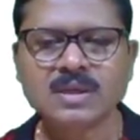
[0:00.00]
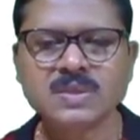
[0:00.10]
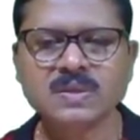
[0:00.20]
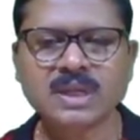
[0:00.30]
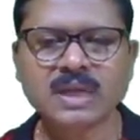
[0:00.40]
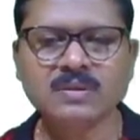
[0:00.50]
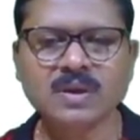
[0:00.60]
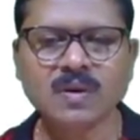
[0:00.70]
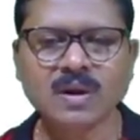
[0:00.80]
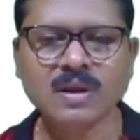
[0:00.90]
So there
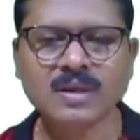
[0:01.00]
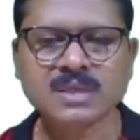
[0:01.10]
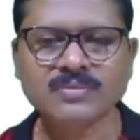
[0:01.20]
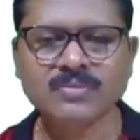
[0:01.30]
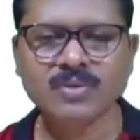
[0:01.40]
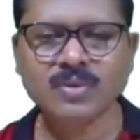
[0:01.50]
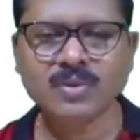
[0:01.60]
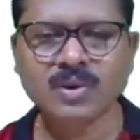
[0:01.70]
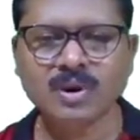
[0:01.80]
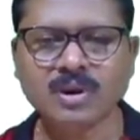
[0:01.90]
will always a
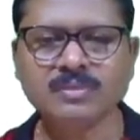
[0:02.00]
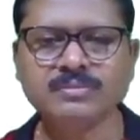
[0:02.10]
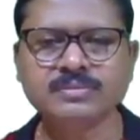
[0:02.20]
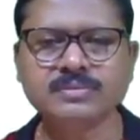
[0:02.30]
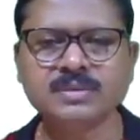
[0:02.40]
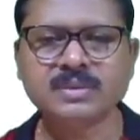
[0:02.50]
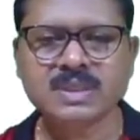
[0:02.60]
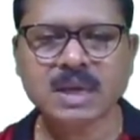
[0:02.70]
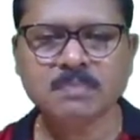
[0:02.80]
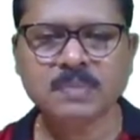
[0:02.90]
flow of
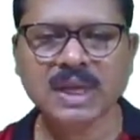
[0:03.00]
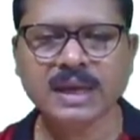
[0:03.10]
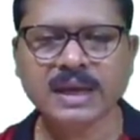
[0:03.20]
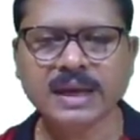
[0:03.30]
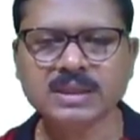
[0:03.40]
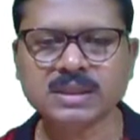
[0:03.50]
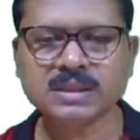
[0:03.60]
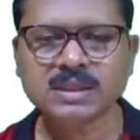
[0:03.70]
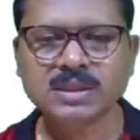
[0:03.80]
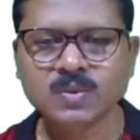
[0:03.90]
sample
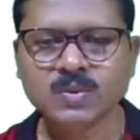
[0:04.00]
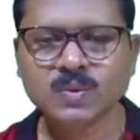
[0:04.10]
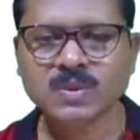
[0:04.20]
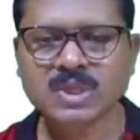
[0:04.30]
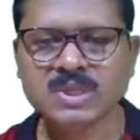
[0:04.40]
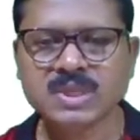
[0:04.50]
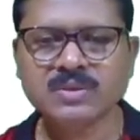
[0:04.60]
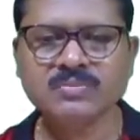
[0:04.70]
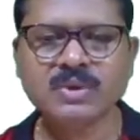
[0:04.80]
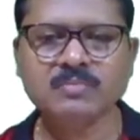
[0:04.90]
gas through this
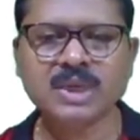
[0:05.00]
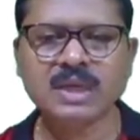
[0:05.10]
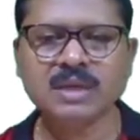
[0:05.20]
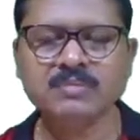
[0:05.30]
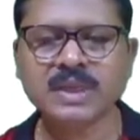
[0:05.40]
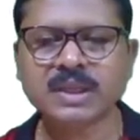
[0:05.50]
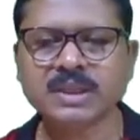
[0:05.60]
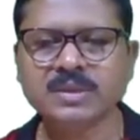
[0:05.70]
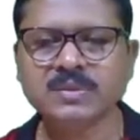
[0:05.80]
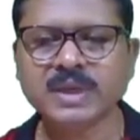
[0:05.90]
tube from the left
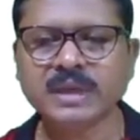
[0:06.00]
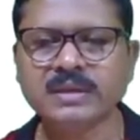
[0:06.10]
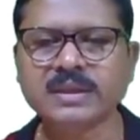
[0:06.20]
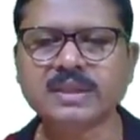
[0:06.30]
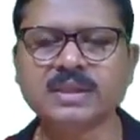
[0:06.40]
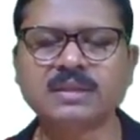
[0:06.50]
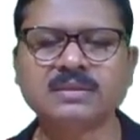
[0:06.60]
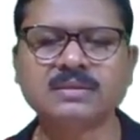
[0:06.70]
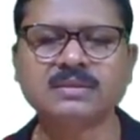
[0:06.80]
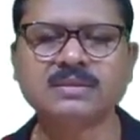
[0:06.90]
direction to right
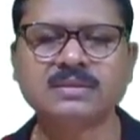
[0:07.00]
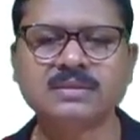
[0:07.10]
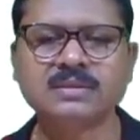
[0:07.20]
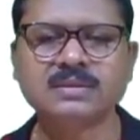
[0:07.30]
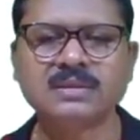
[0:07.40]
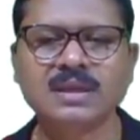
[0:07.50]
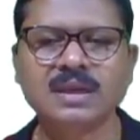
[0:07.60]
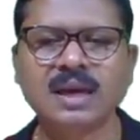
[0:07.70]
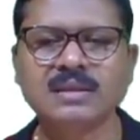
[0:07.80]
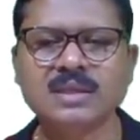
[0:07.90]
direction,
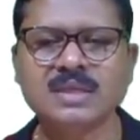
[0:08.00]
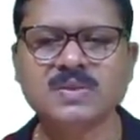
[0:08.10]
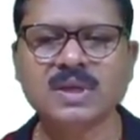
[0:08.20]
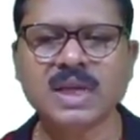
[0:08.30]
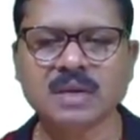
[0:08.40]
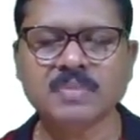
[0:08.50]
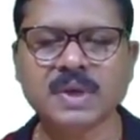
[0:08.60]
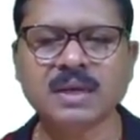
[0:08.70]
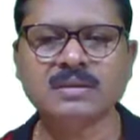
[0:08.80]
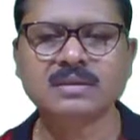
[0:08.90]
and this will
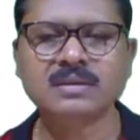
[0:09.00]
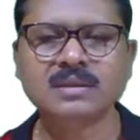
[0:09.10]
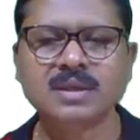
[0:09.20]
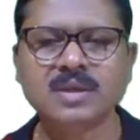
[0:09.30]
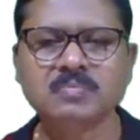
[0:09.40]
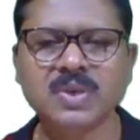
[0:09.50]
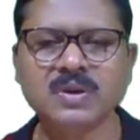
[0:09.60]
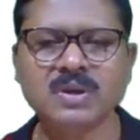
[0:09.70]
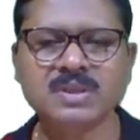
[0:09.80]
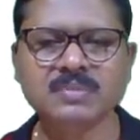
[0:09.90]
happen
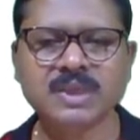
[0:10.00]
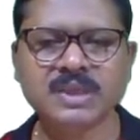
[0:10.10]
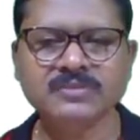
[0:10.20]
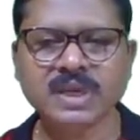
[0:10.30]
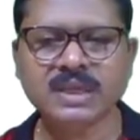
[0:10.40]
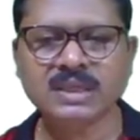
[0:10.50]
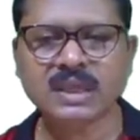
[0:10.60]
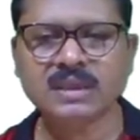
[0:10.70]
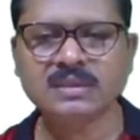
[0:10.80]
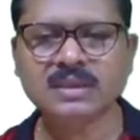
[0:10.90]
because of the different
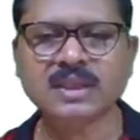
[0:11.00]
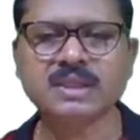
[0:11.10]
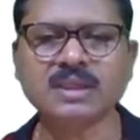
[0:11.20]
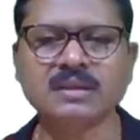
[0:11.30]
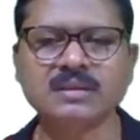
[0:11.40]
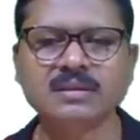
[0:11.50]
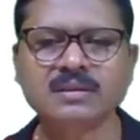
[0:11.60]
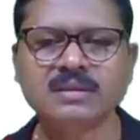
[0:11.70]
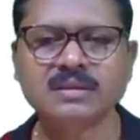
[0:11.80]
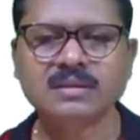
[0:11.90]
interaction
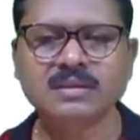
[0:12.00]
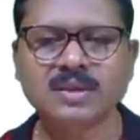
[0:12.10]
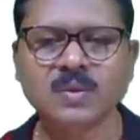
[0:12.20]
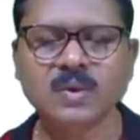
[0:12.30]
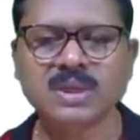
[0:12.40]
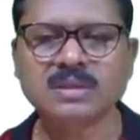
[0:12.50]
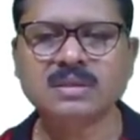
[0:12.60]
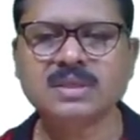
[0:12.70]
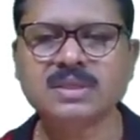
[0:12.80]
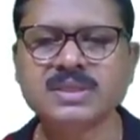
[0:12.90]

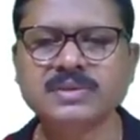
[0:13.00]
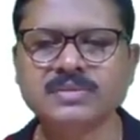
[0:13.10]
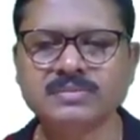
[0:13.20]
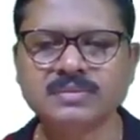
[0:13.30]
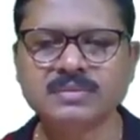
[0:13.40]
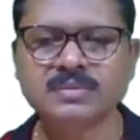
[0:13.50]
within this tube.